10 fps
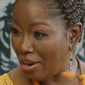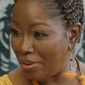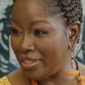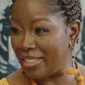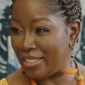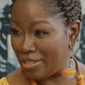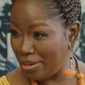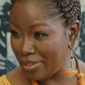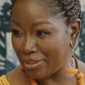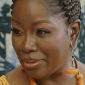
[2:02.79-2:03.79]
our audience is
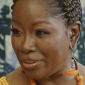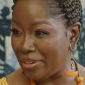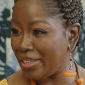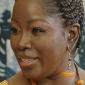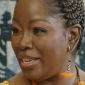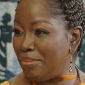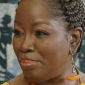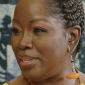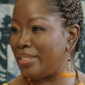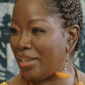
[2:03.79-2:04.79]
always growing.
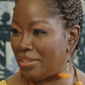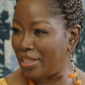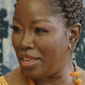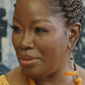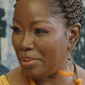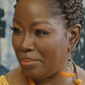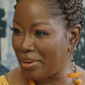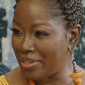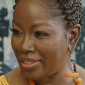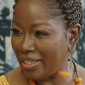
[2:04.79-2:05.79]
Please tell us a little bit
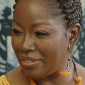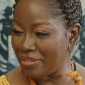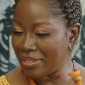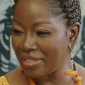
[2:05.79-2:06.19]
about yourself.